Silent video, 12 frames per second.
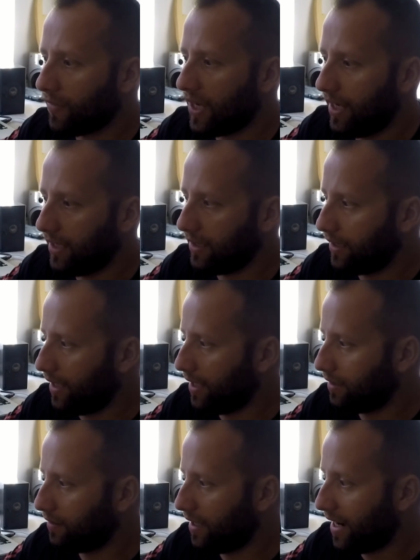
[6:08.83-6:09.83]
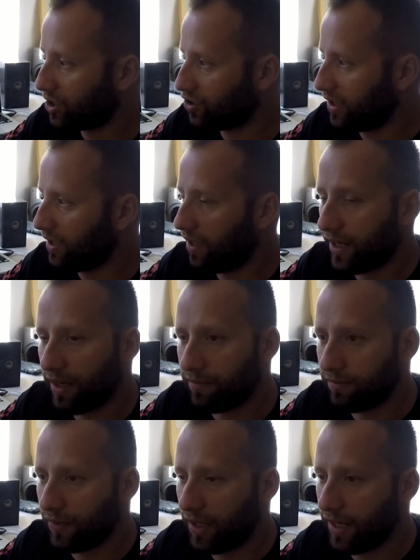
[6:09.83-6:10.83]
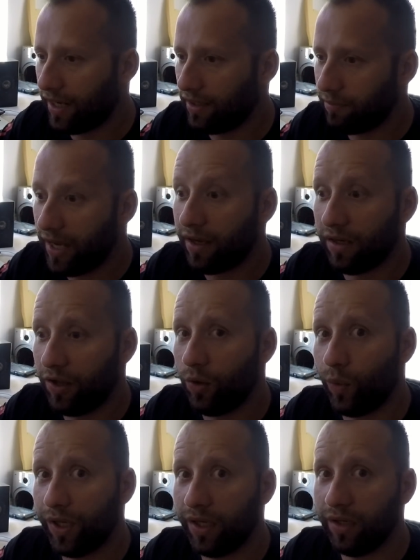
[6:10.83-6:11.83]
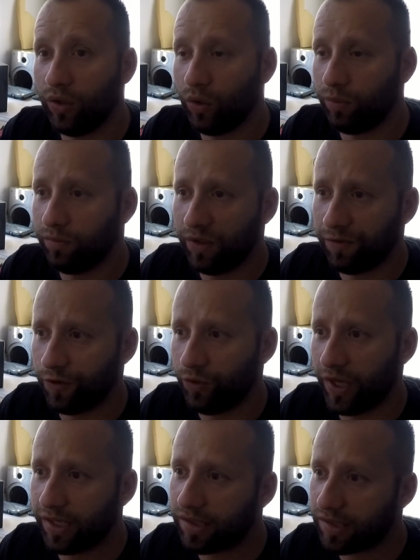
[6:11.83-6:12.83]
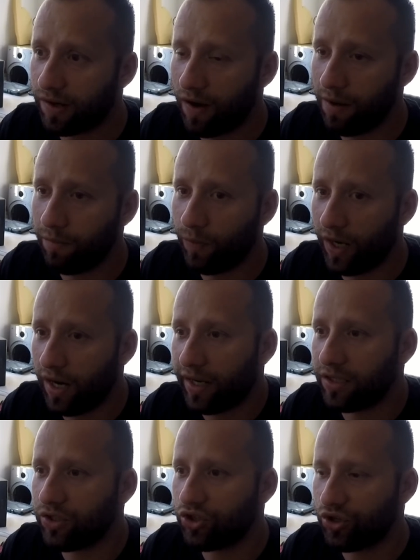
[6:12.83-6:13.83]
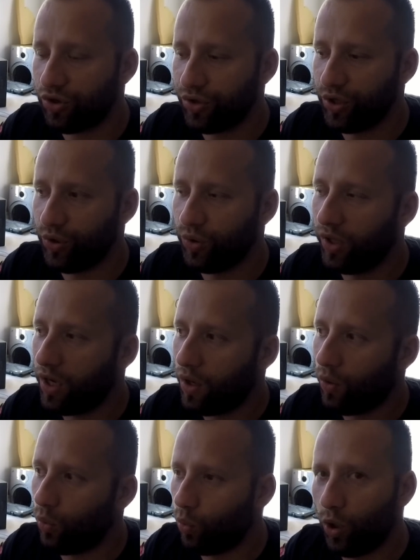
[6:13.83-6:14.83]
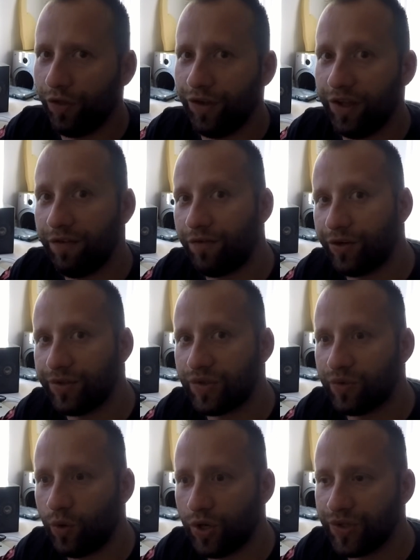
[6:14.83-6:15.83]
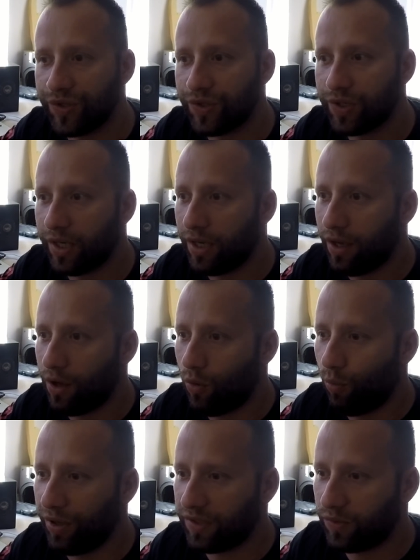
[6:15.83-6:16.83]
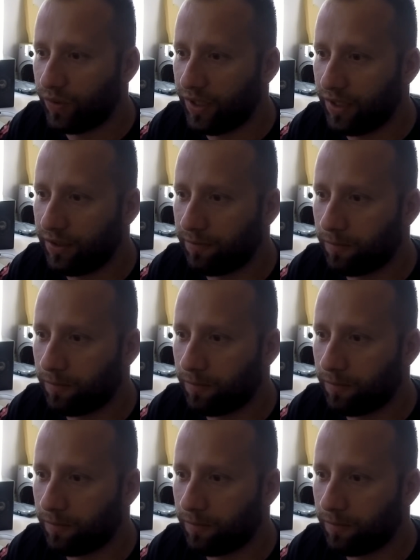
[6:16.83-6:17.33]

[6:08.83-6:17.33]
and then actually I can make another video in a few days time when I can show you what the difference was between